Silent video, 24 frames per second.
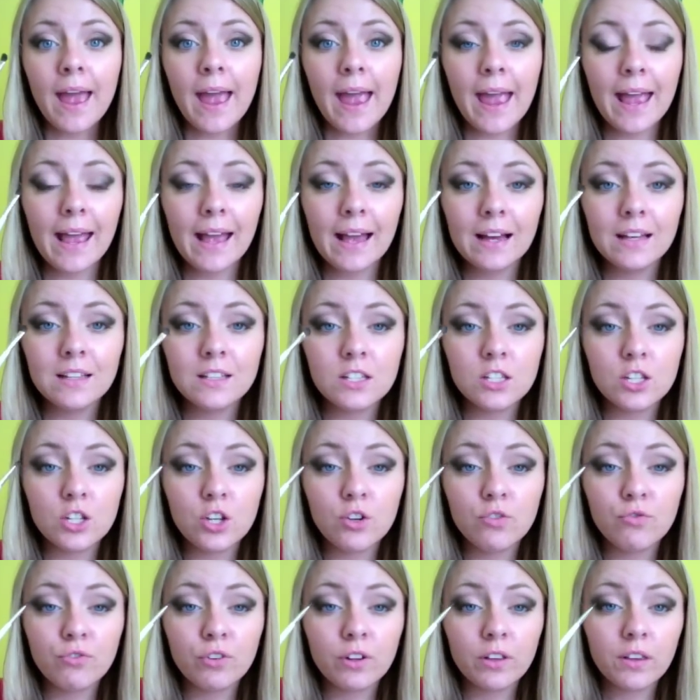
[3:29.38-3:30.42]
And
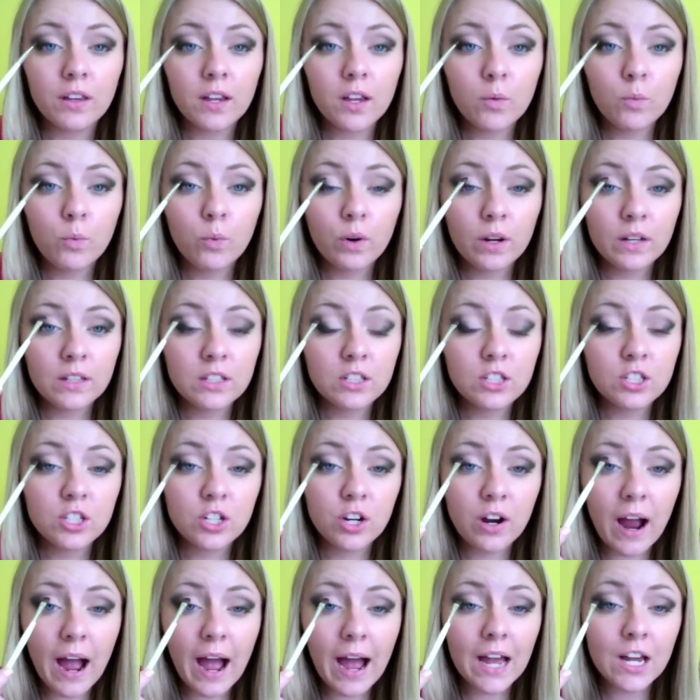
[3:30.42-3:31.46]
you really want
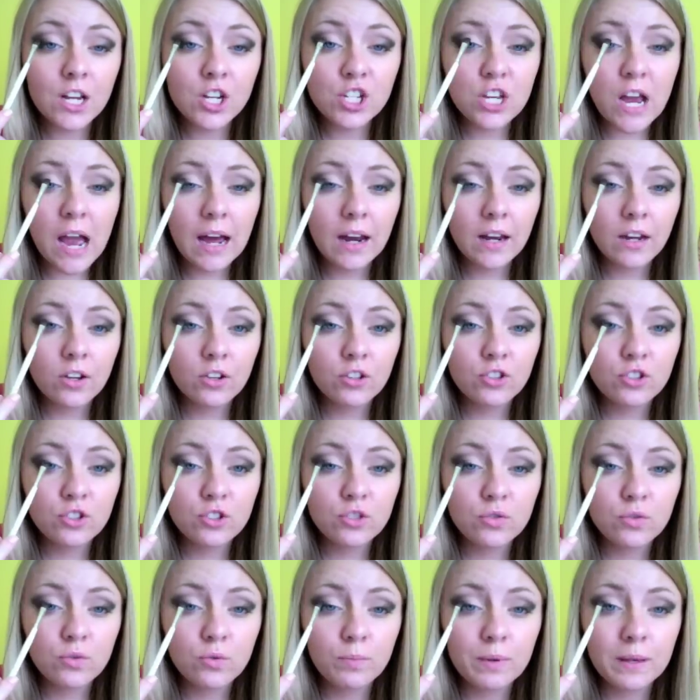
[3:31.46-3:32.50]
your eyeshadow
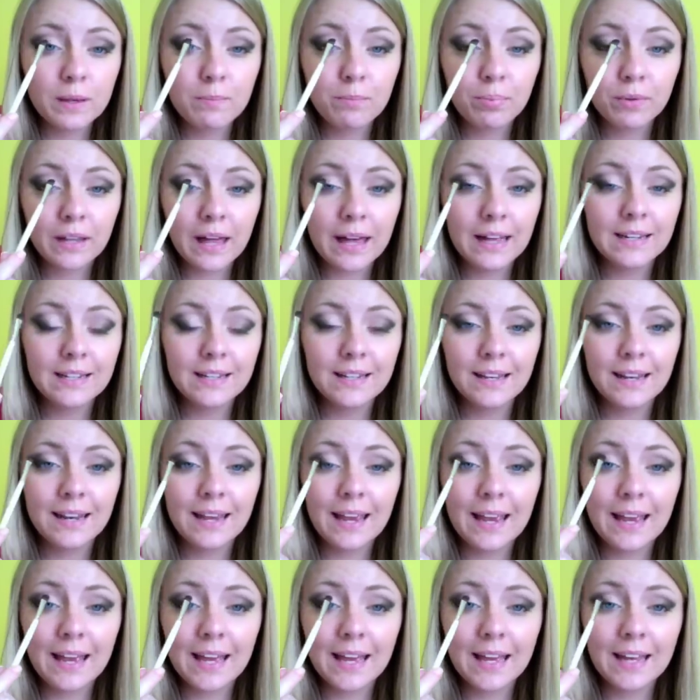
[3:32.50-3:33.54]
to be blended
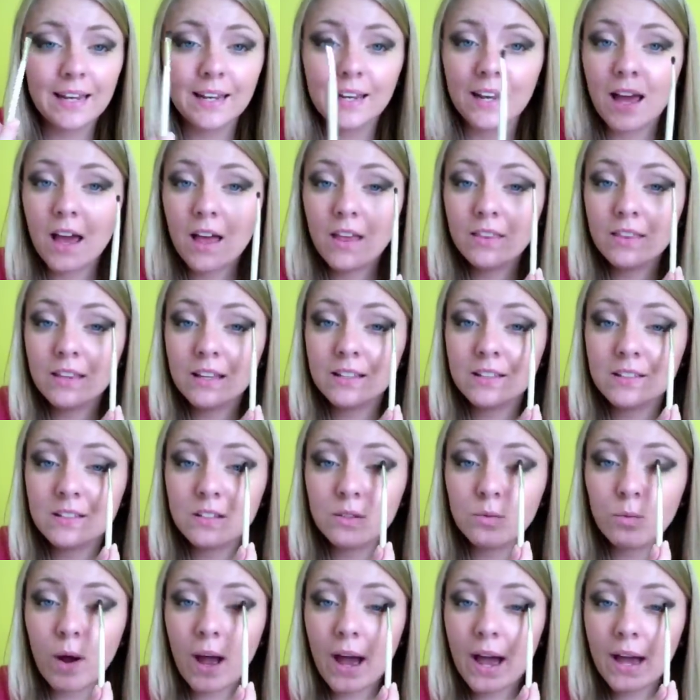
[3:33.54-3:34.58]
in this
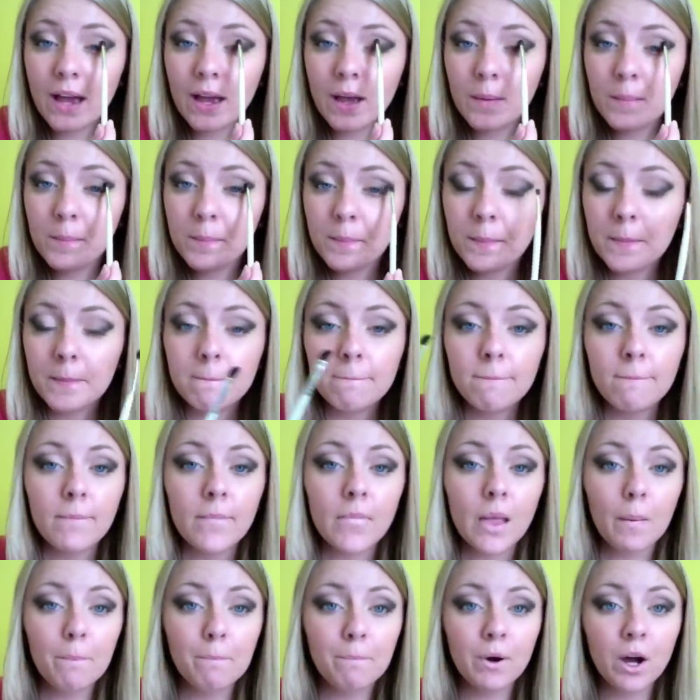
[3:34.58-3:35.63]
way,
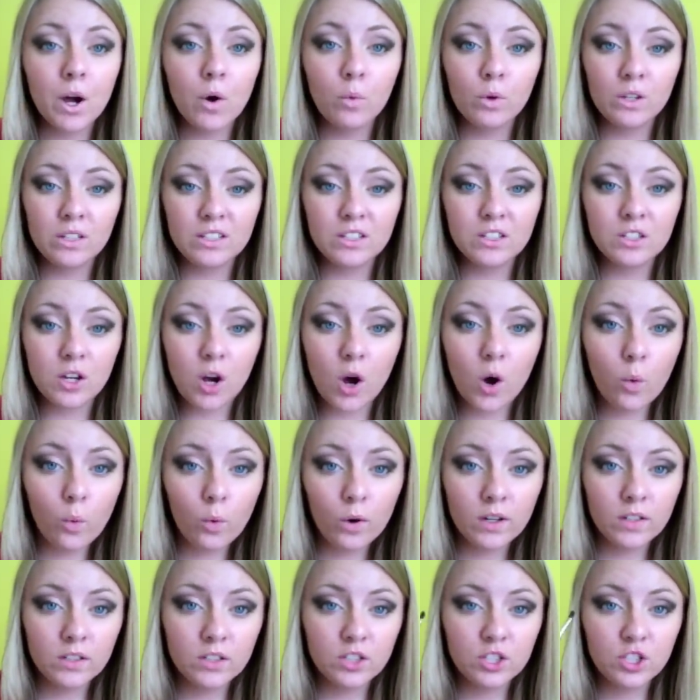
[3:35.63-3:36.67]
but we still
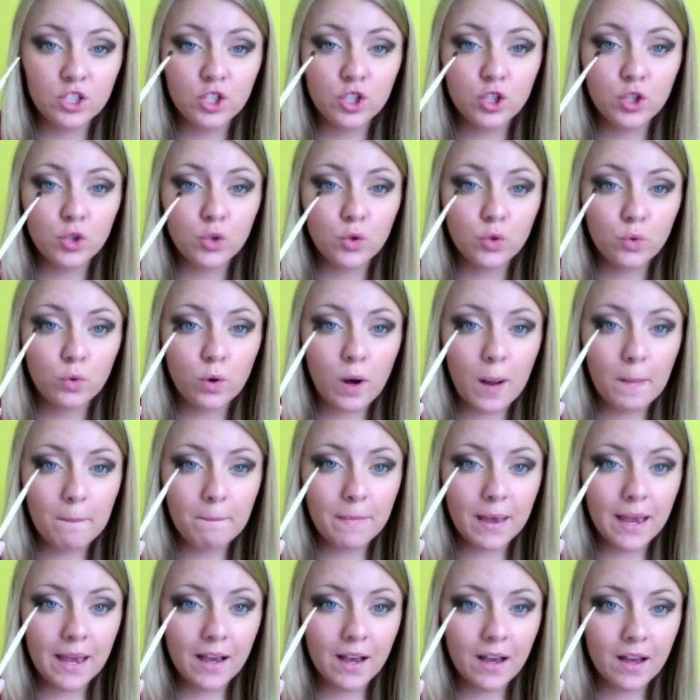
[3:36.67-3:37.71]
want to
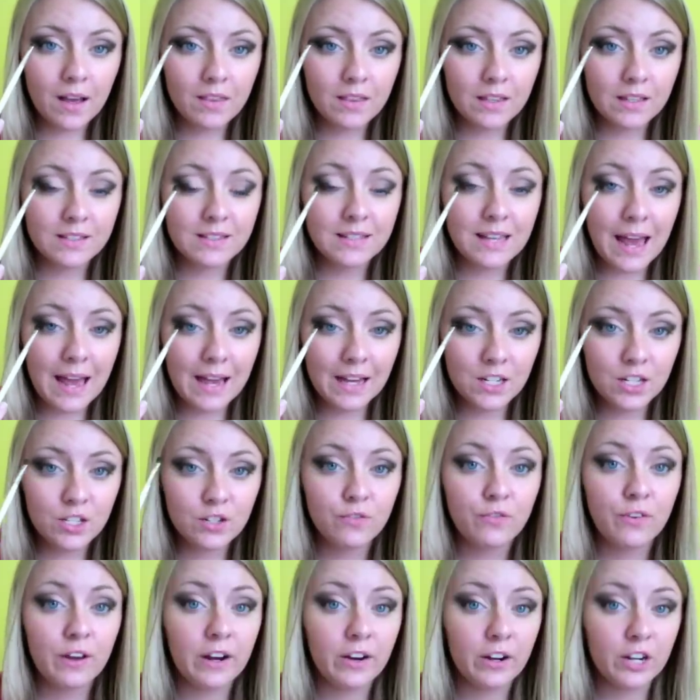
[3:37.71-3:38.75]
make this edge
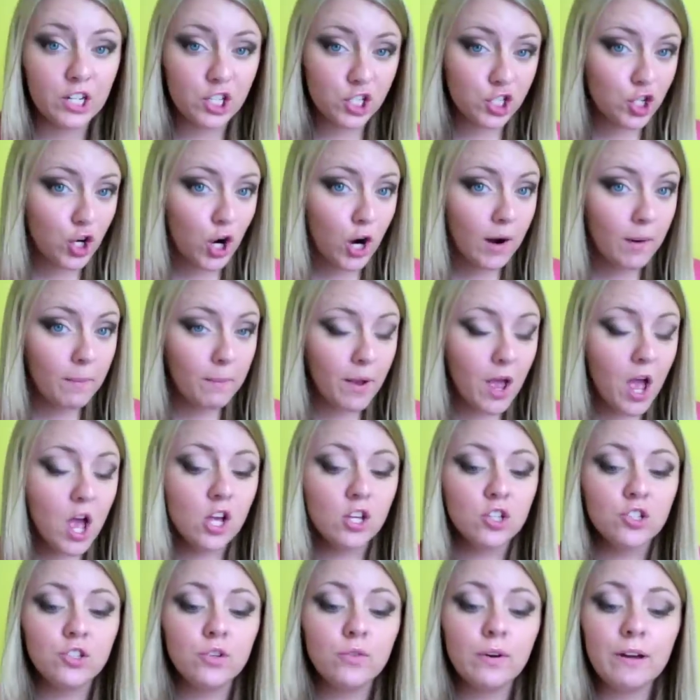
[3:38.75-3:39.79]
very sharp.
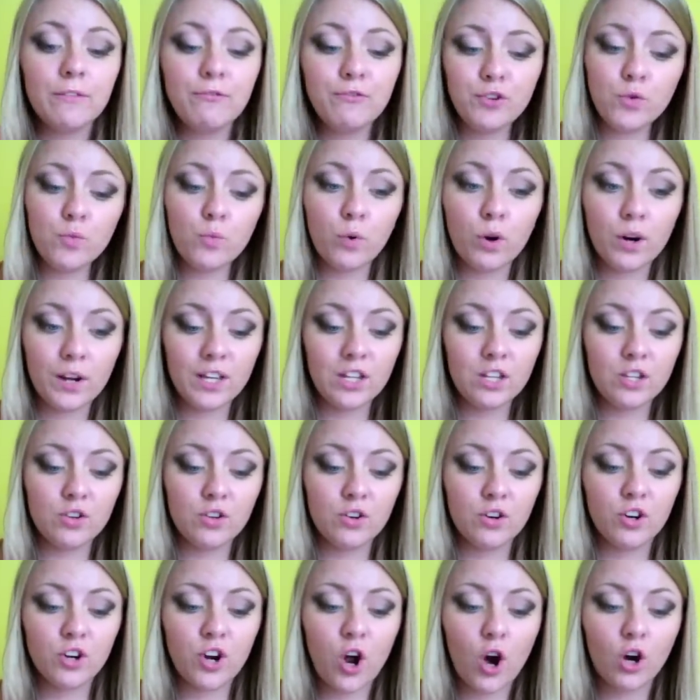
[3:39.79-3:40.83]
So if you want, you
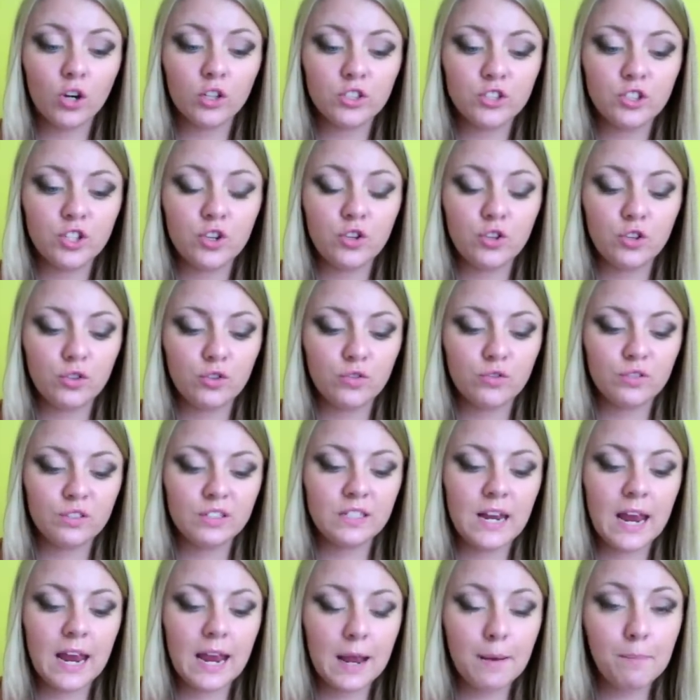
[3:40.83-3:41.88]
could also use
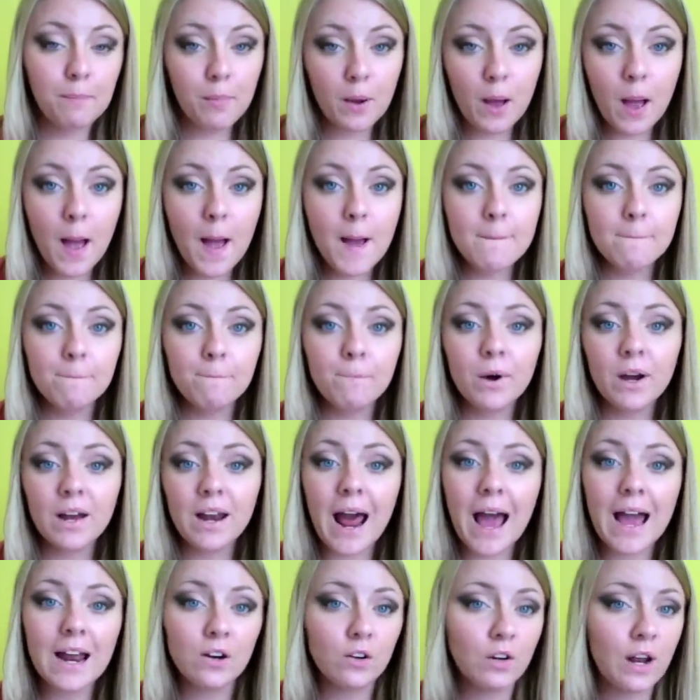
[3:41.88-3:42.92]
tape, but
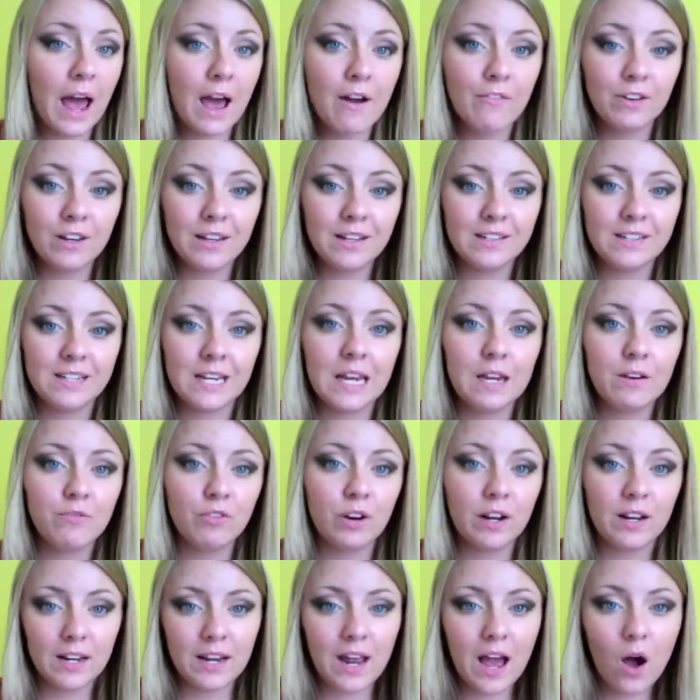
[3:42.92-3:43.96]
I don't have any tape
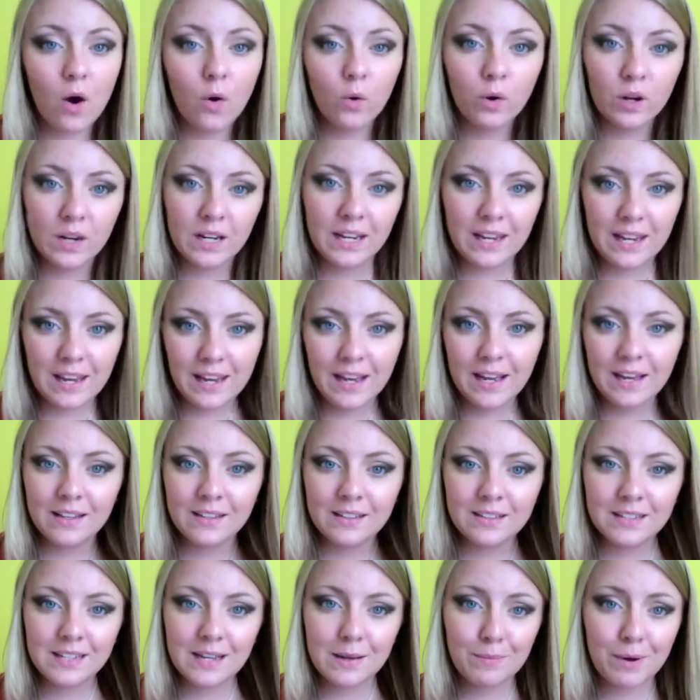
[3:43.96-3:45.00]
right now on
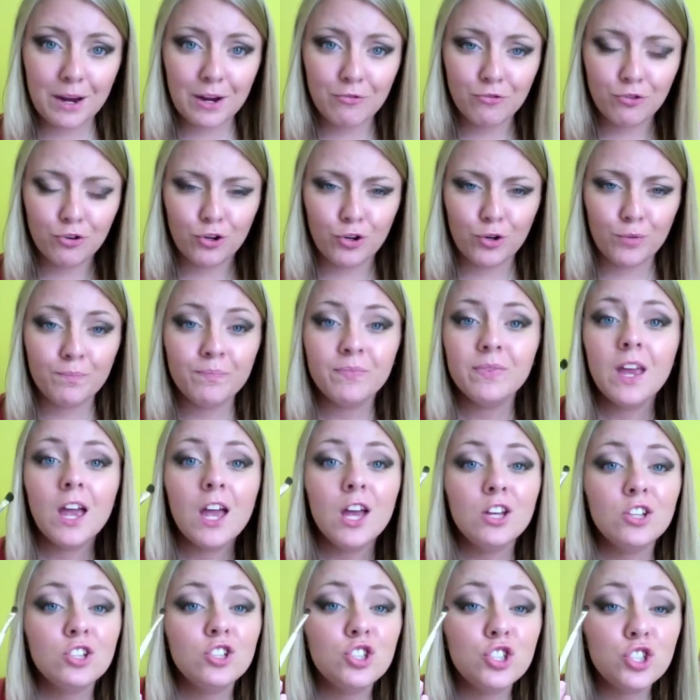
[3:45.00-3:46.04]
hand in my room.
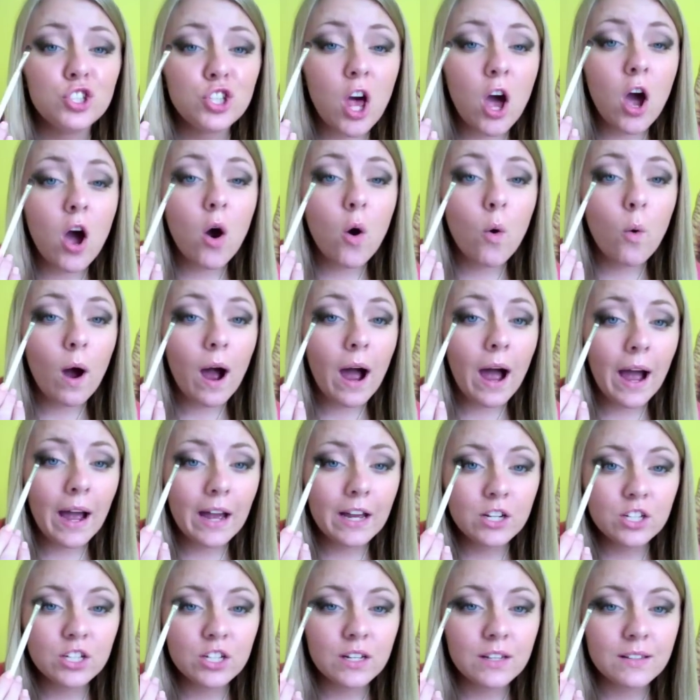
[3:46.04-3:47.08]
So
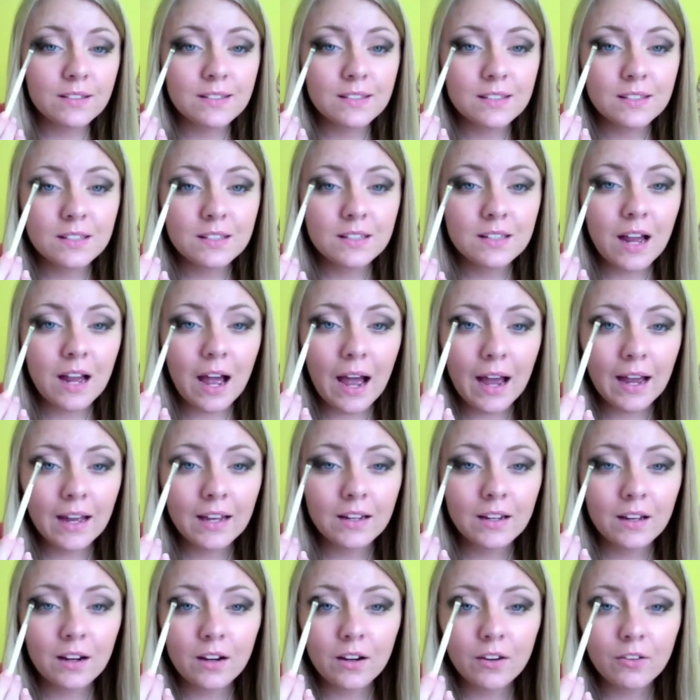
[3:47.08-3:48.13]
I just
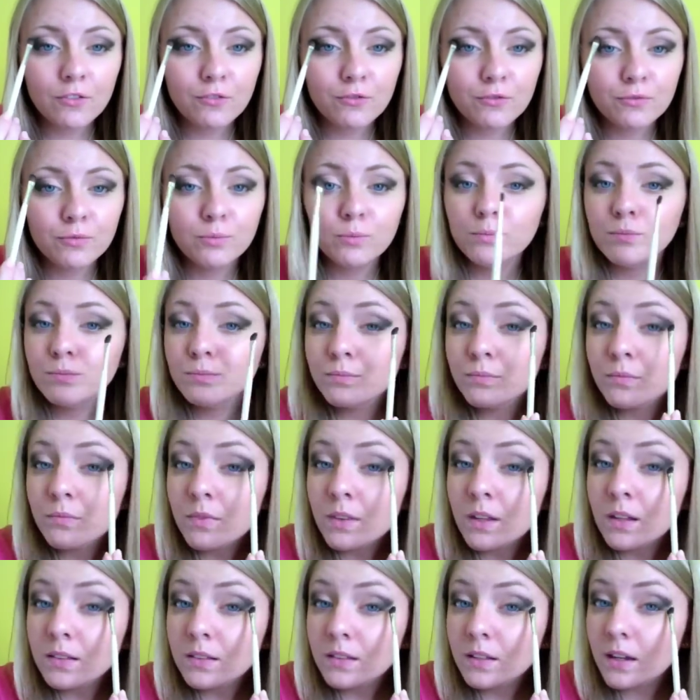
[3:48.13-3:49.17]
kind of
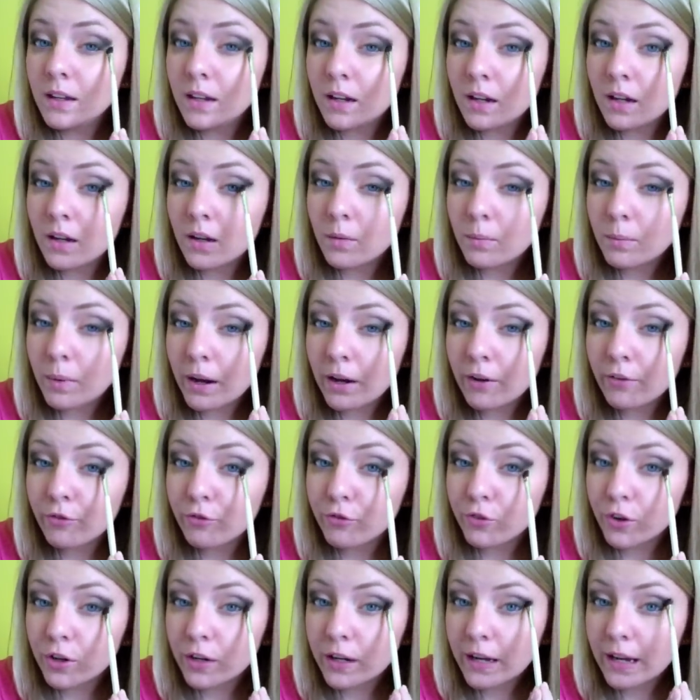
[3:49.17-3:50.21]
did it by
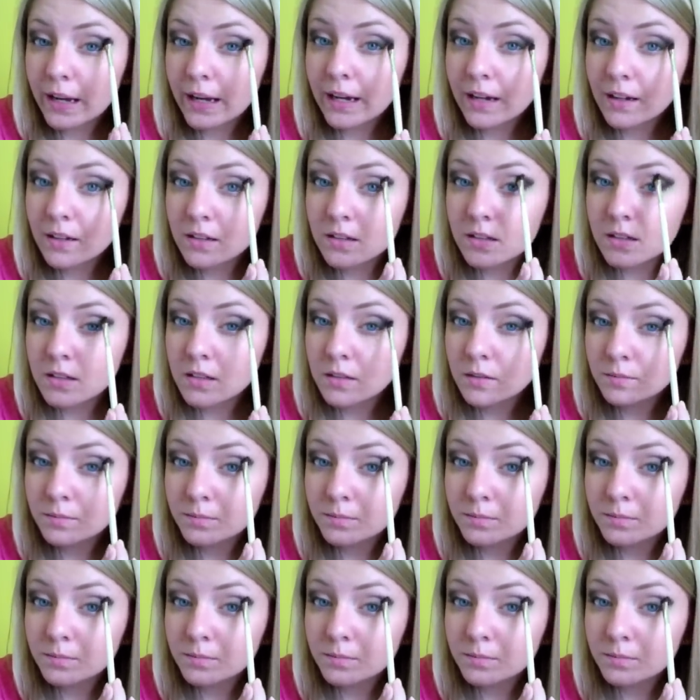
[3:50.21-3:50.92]
freehand.